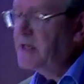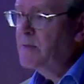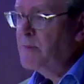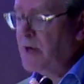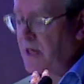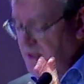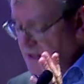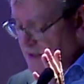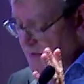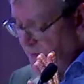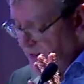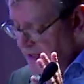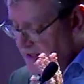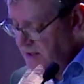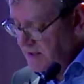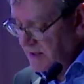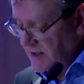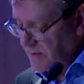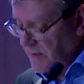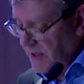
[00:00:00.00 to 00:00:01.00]
about
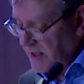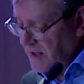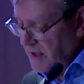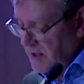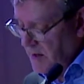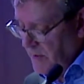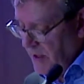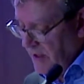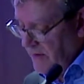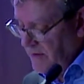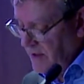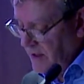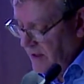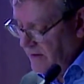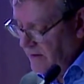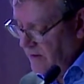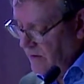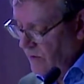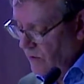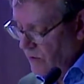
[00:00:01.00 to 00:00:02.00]
spacing, mainly about the
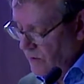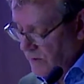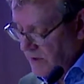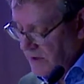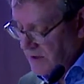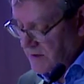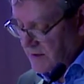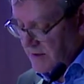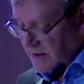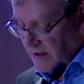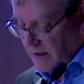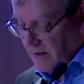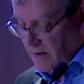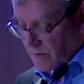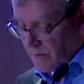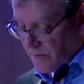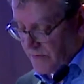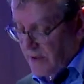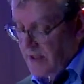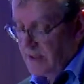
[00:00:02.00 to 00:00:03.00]
other always
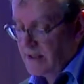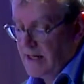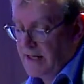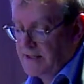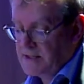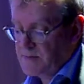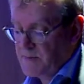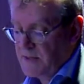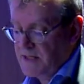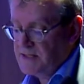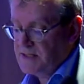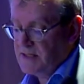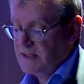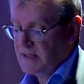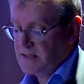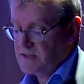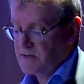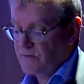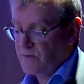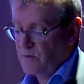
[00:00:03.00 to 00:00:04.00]
within, and spacing
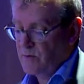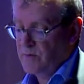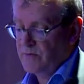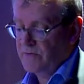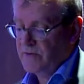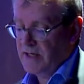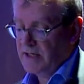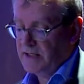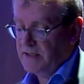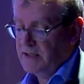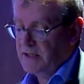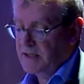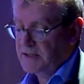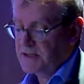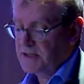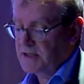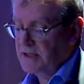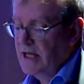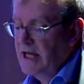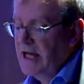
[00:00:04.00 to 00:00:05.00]
as a form of
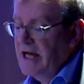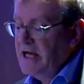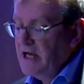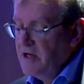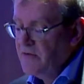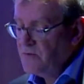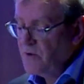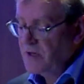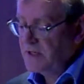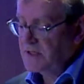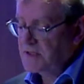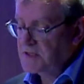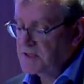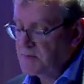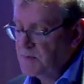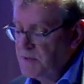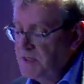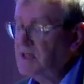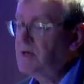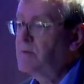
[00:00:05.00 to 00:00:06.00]
architecture. If one can
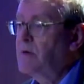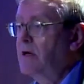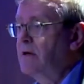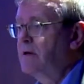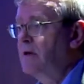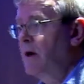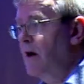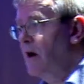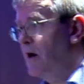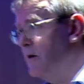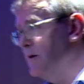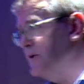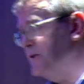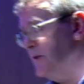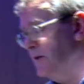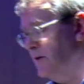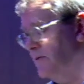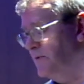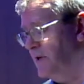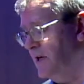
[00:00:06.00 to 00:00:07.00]
speak about the
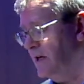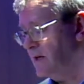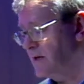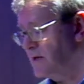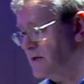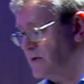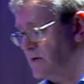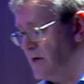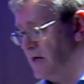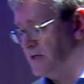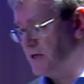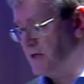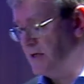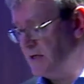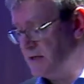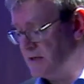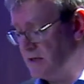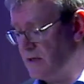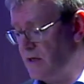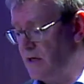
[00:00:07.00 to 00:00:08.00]
origin of deconstruction
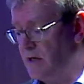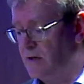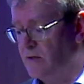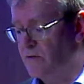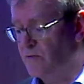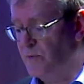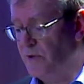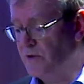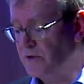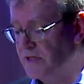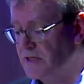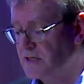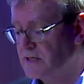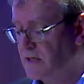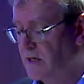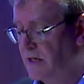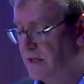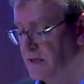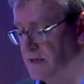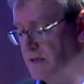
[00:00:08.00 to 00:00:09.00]
as a kind of building
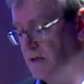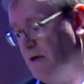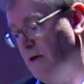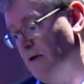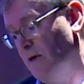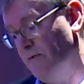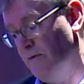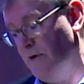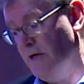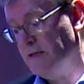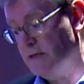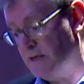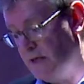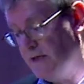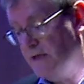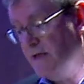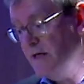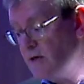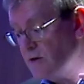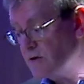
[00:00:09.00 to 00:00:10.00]
site, as a kind of, let's say,
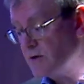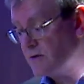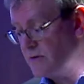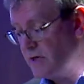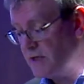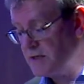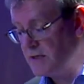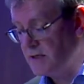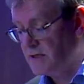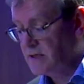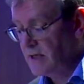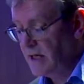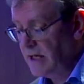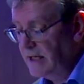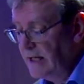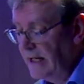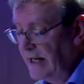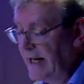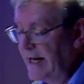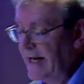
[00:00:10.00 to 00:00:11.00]
deconstruction site,
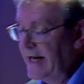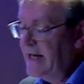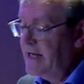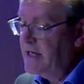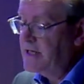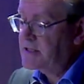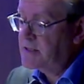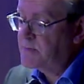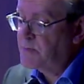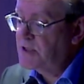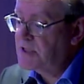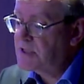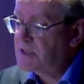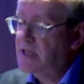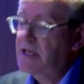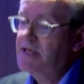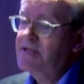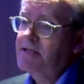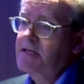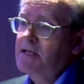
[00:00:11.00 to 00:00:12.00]
it's
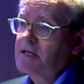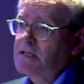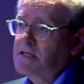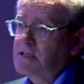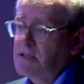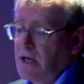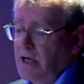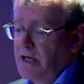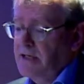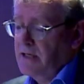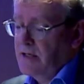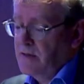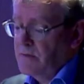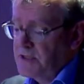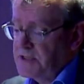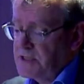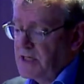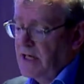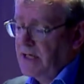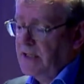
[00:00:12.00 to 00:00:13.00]
precisely a site in
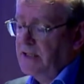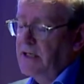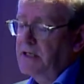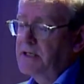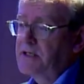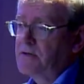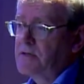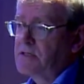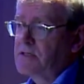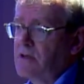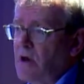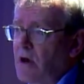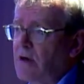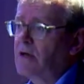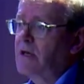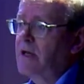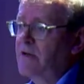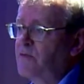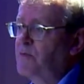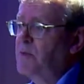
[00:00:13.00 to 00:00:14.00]
which architecture is
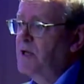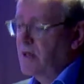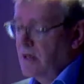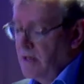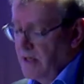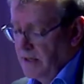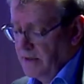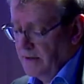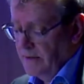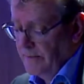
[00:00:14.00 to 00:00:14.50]
not left behind.